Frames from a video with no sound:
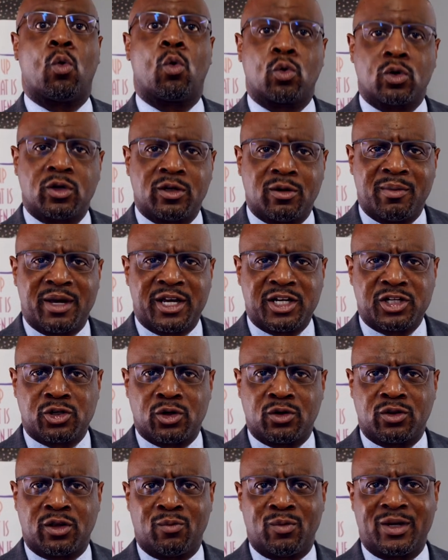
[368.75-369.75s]
order to make
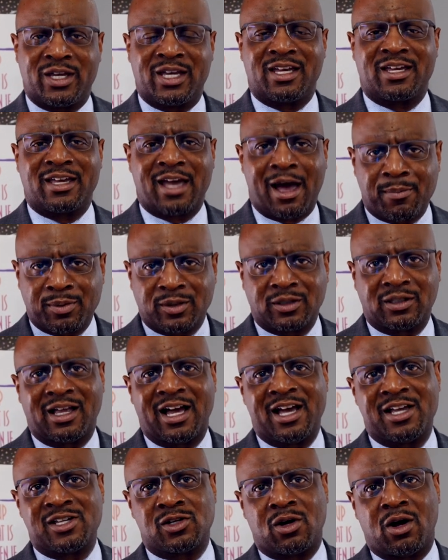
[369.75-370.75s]
sure that we can
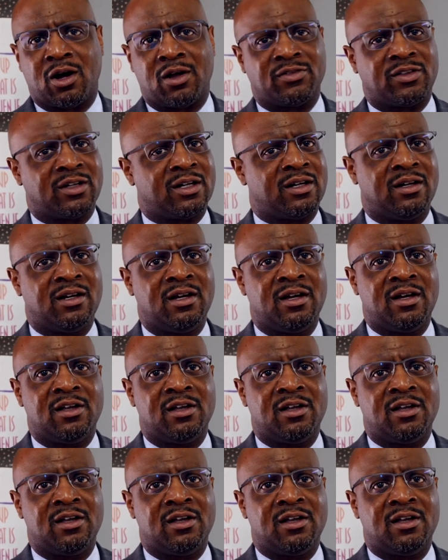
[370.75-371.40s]
capitalize on the